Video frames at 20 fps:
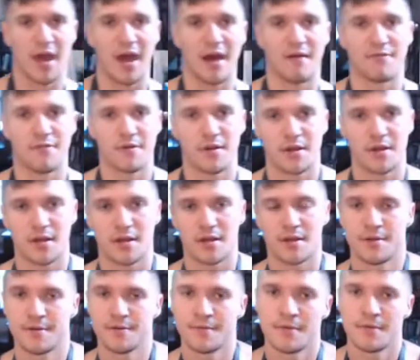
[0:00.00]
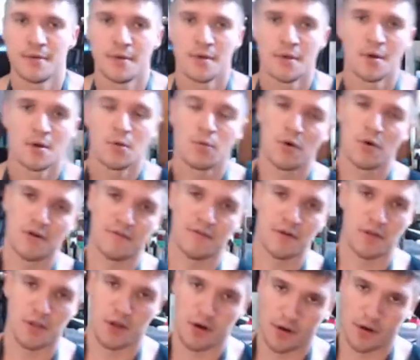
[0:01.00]
every one of
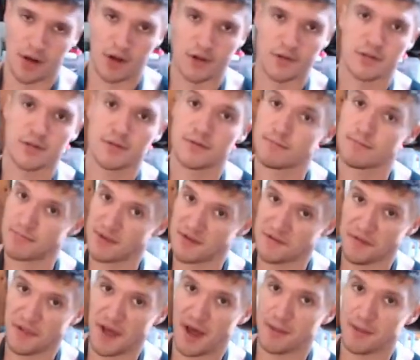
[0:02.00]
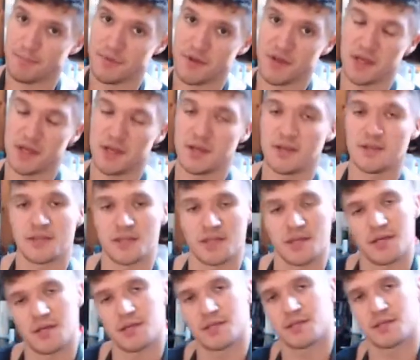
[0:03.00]
your low notes, B flat, B,
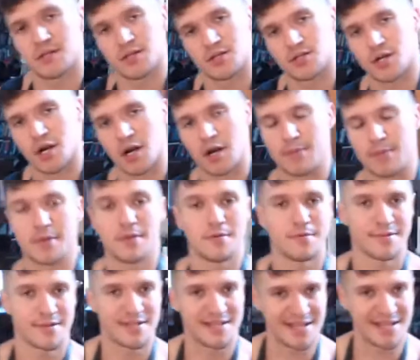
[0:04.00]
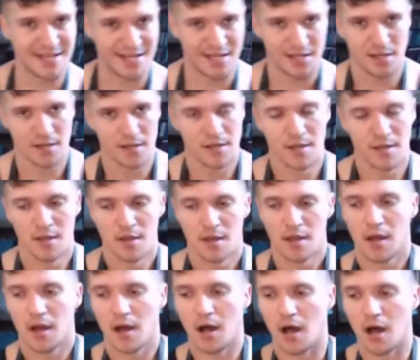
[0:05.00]
C, C sharp, D.
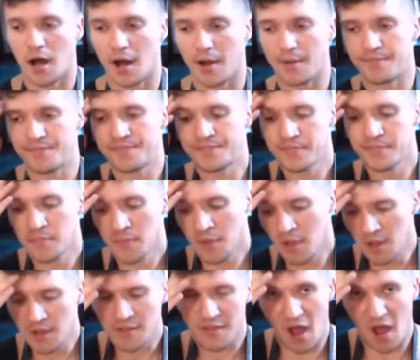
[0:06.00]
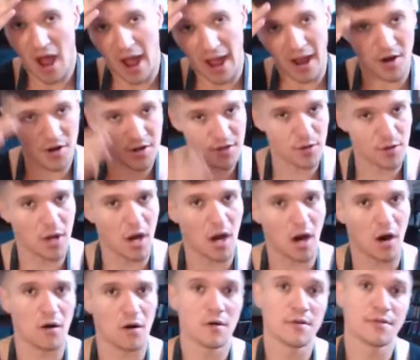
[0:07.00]
The higher you
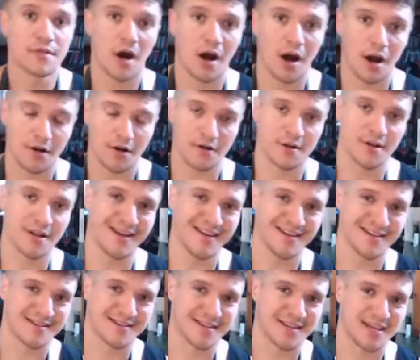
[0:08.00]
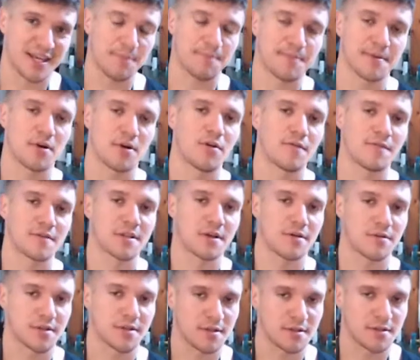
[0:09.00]
go, the harder it is to keep the
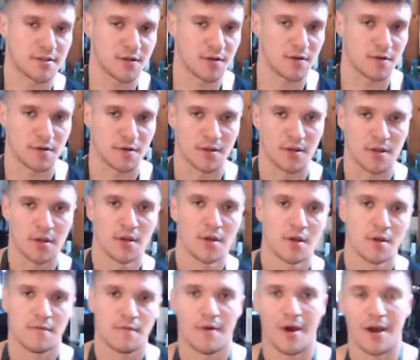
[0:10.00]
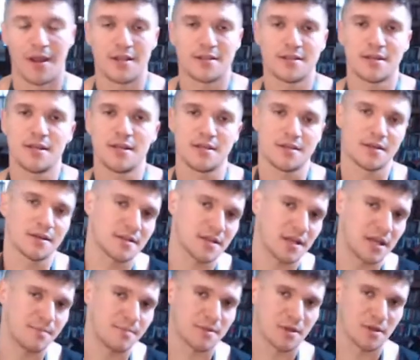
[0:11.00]
overtones in tune, right? It's easiest to
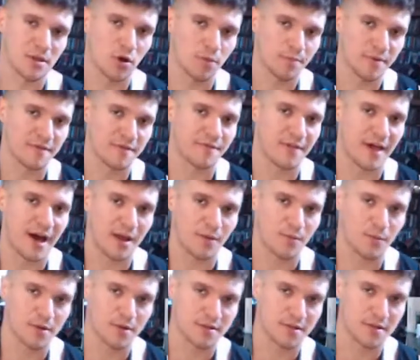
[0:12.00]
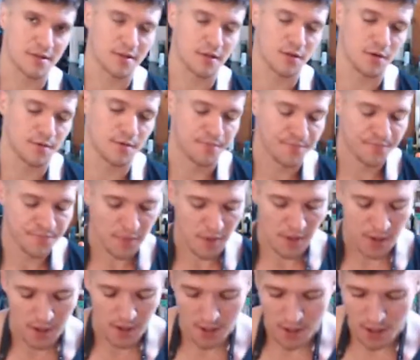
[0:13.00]
keep the low B flat ones in tune,
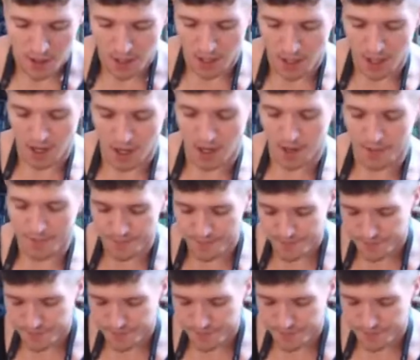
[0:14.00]
but